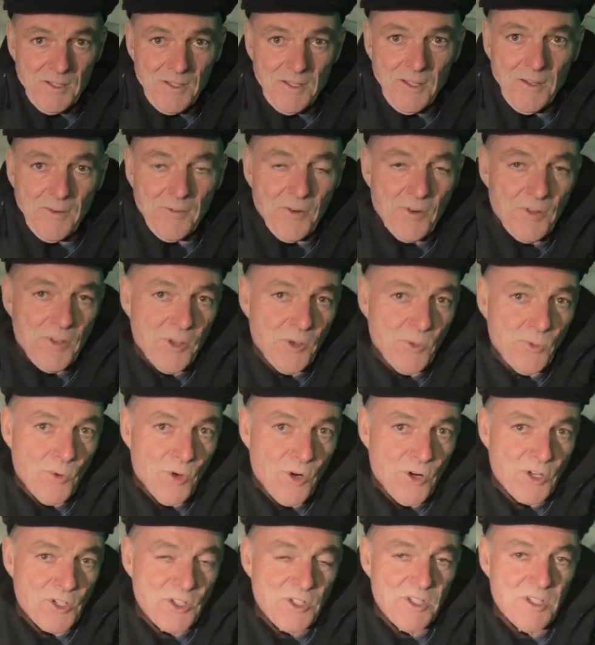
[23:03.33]
everything
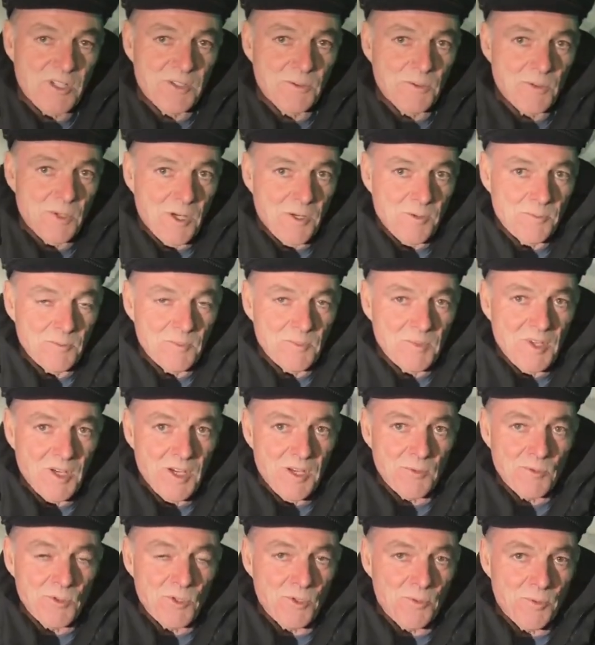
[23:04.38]
works.
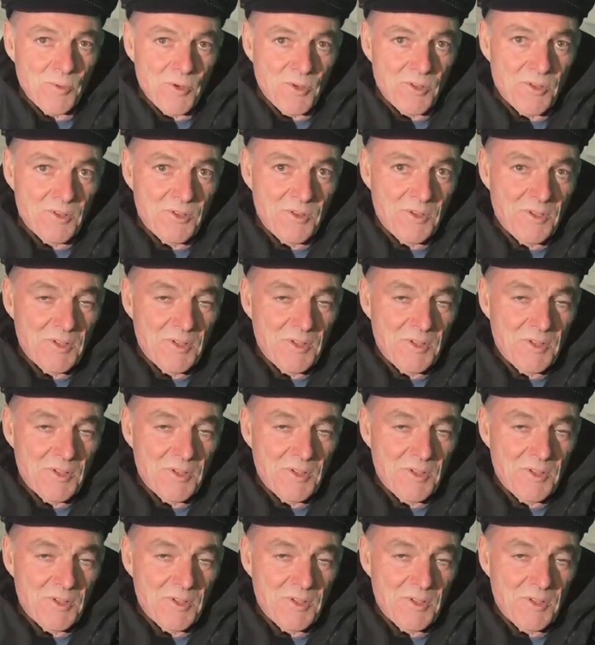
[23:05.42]
I'm super